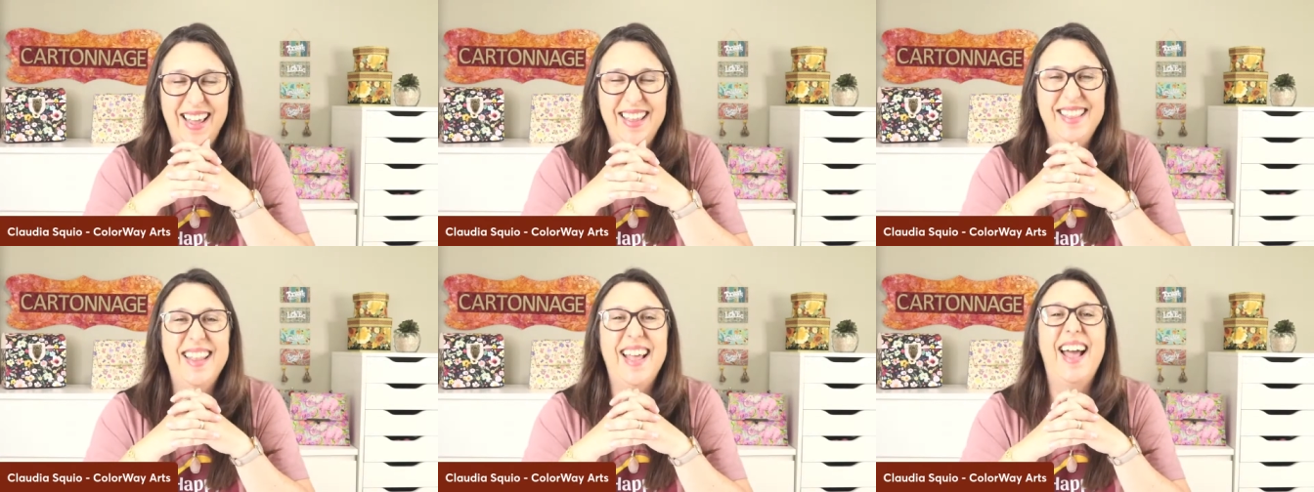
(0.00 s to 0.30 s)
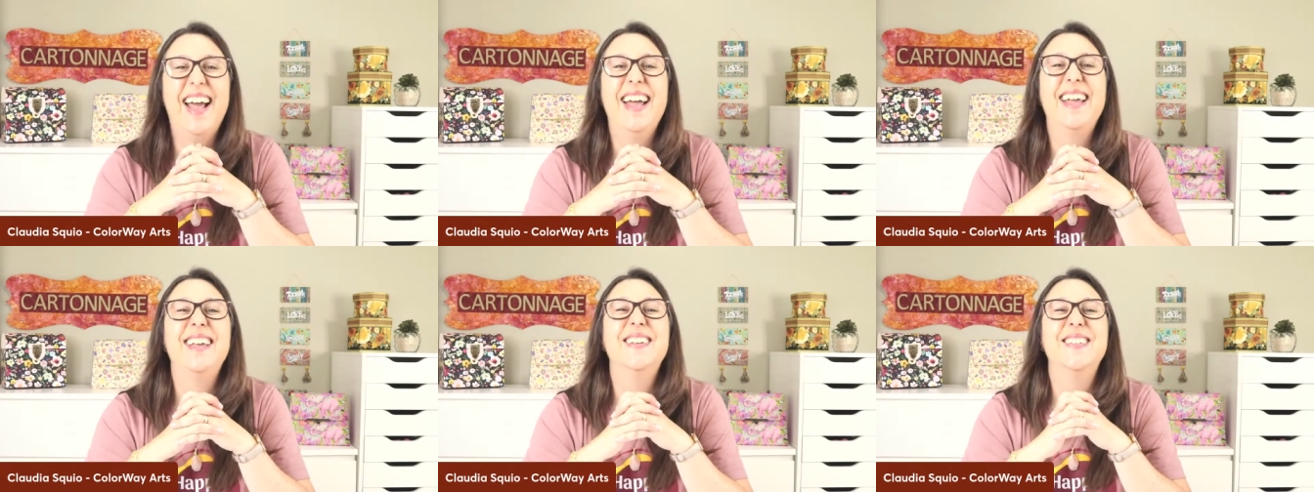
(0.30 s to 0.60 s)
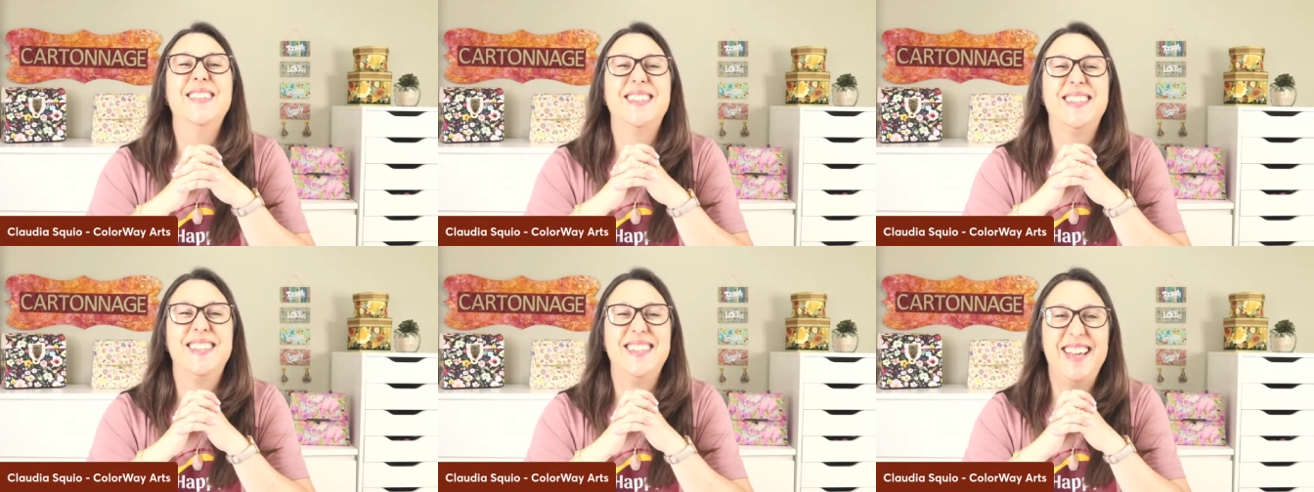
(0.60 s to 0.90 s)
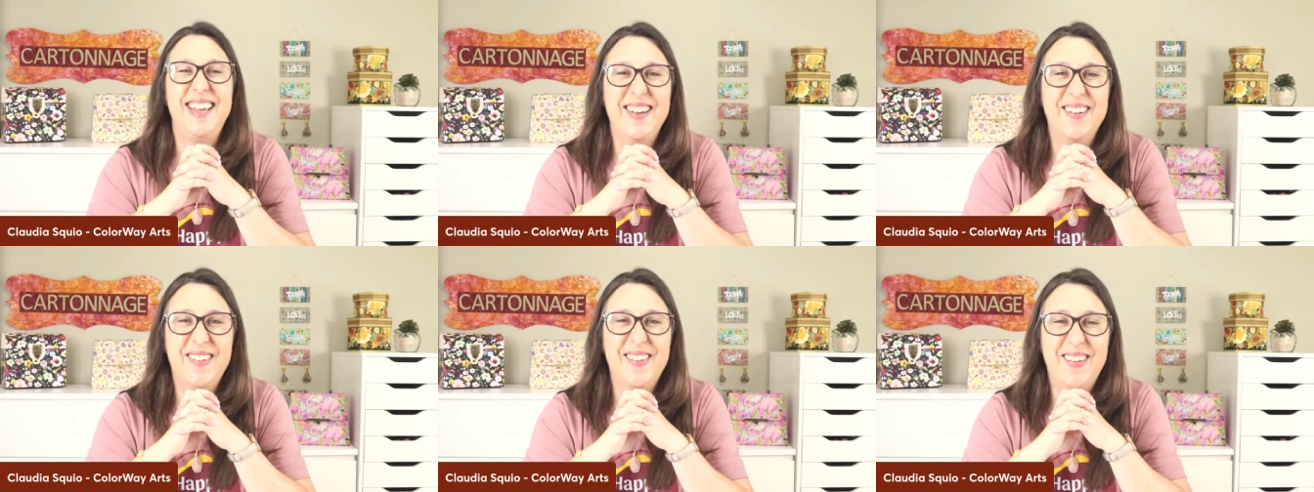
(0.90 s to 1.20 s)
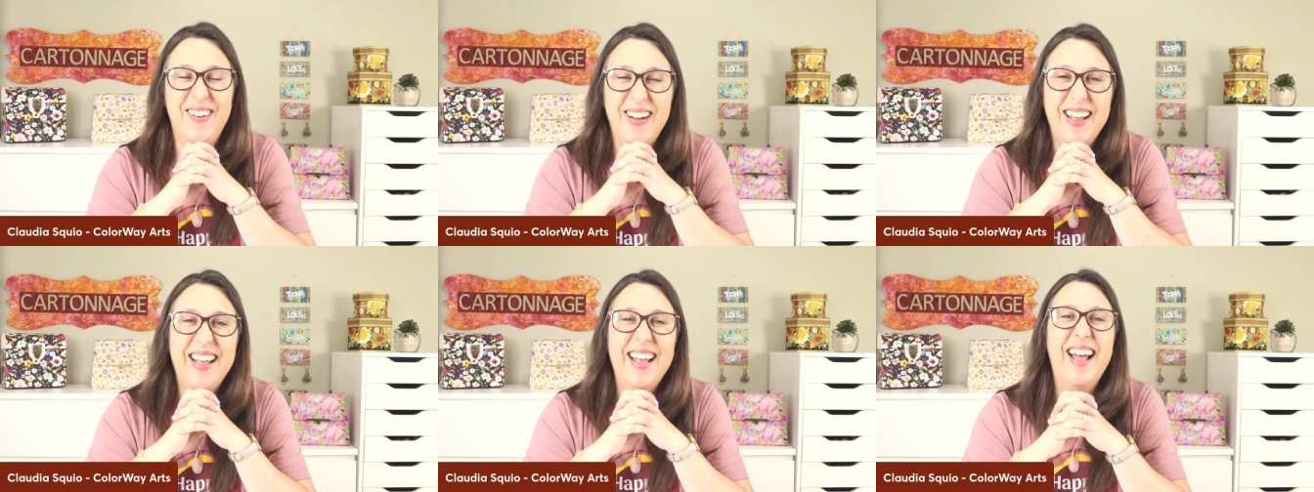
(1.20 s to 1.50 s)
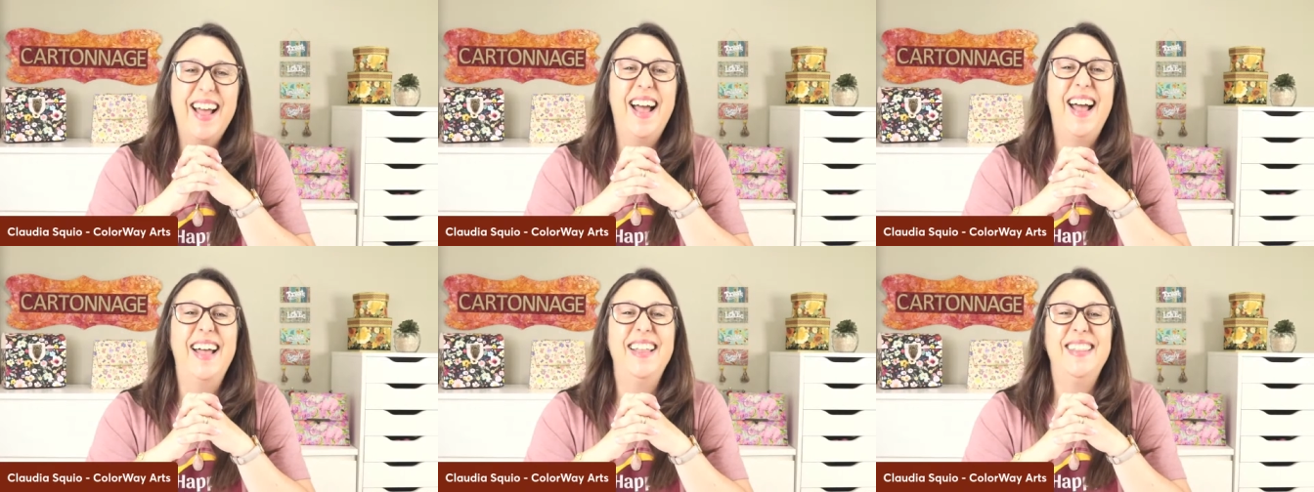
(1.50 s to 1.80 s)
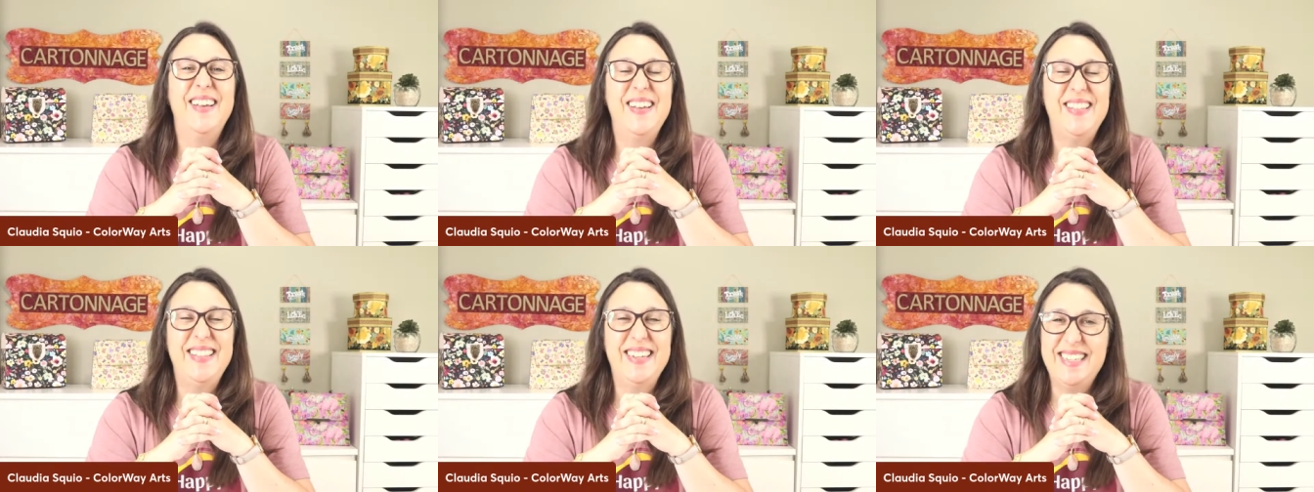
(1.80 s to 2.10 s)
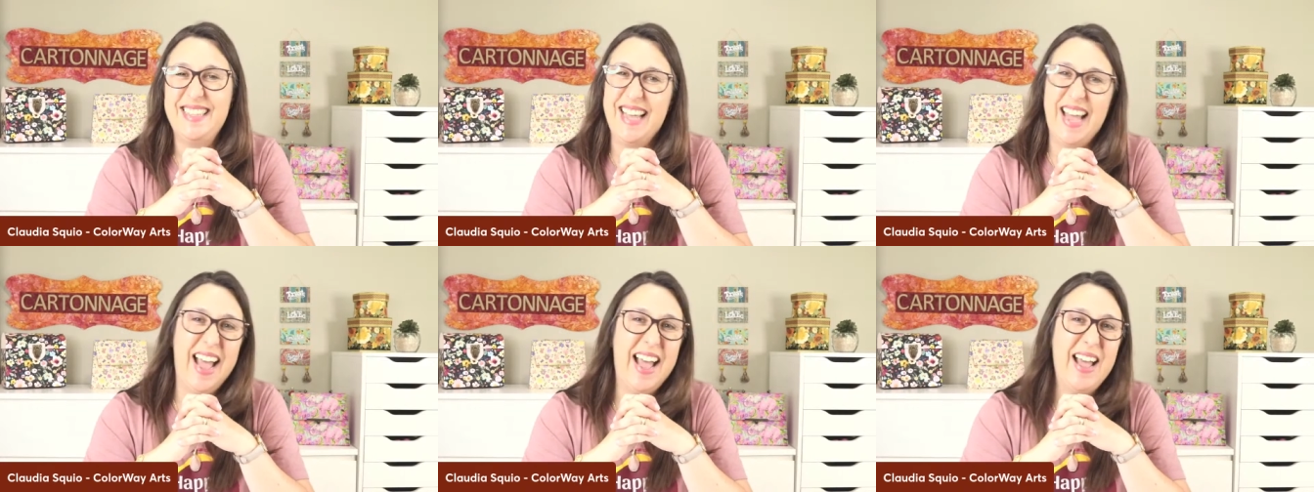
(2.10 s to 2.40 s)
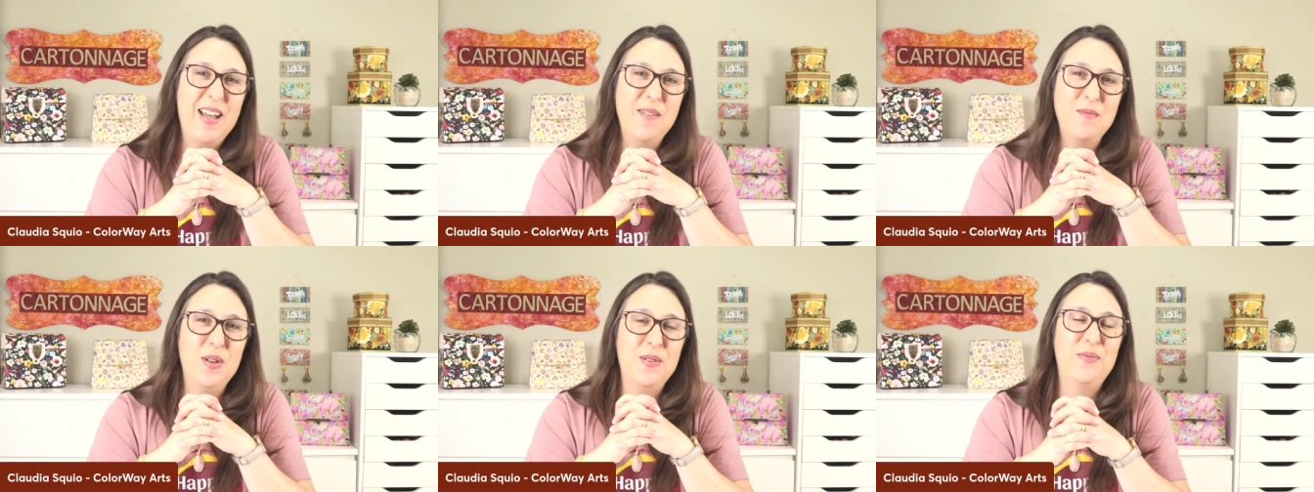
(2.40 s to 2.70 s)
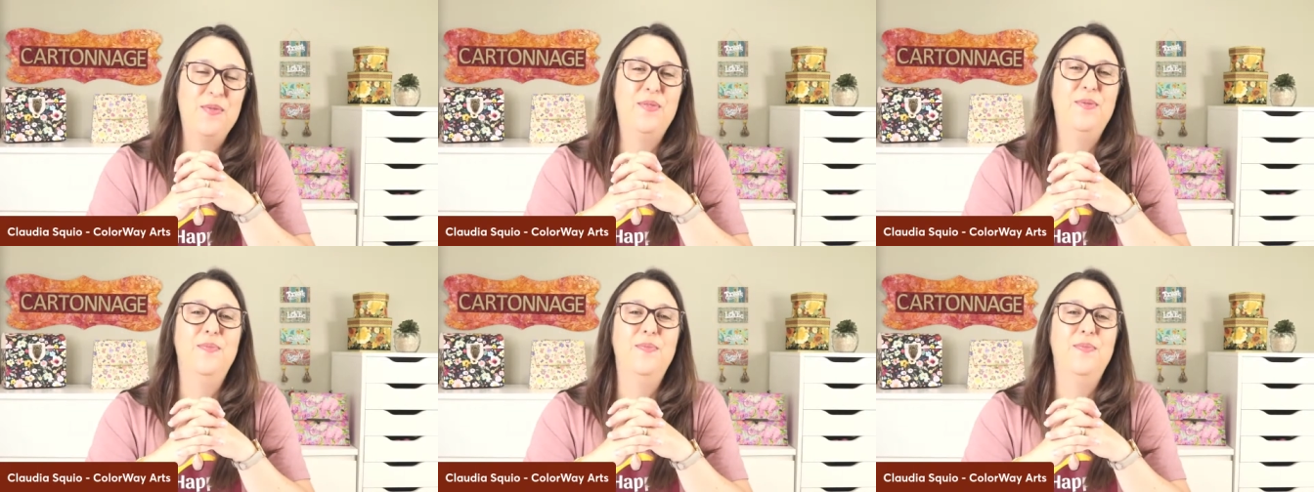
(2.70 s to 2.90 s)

And I will see you another time with